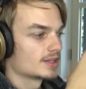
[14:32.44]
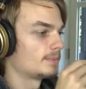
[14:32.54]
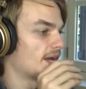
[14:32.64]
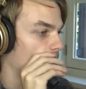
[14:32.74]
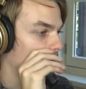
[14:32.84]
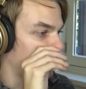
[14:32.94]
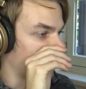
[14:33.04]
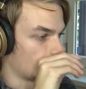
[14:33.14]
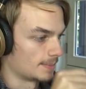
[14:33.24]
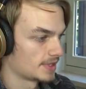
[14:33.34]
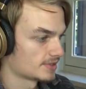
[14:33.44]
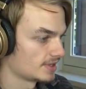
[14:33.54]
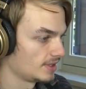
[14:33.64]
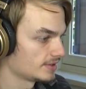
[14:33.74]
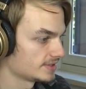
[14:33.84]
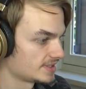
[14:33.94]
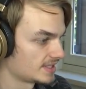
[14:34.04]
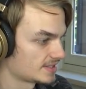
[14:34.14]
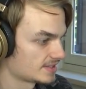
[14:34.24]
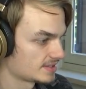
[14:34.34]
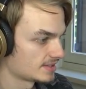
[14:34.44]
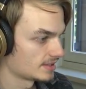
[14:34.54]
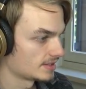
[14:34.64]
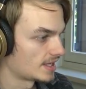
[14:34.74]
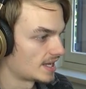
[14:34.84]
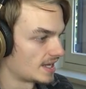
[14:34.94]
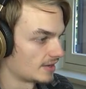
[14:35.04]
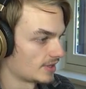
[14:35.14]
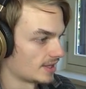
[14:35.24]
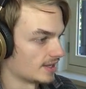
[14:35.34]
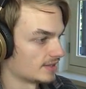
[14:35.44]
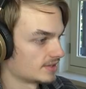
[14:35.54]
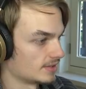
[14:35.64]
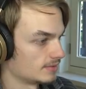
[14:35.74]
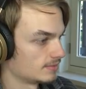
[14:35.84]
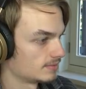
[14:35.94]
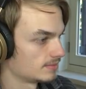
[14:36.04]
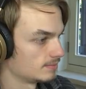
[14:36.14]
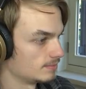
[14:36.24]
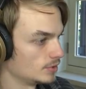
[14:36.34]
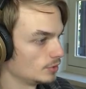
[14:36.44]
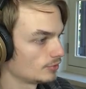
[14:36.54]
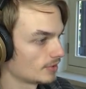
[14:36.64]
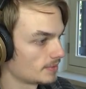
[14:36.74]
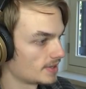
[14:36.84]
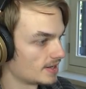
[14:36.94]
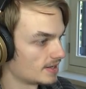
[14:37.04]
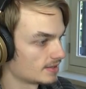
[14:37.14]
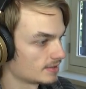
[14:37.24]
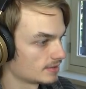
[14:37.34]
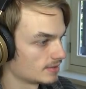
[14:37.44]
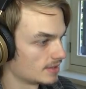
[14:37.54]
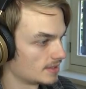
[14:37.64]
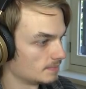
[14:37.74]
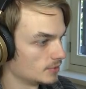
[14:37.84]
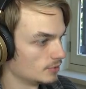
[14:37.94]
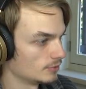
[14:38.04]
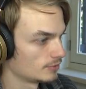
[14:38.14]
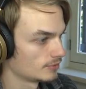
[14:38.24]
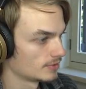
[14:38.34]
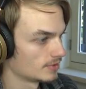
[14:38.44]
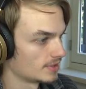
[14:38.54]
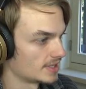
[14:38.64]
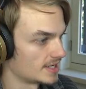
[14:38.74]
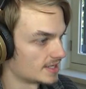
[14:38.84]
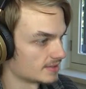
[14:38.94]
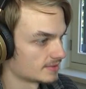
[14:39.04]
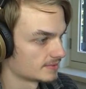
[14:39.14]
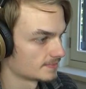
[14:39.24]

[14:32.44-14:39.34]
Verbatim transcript: look at the battle plan here, because I learned that that's... Ah, okay, so move up there, then move there.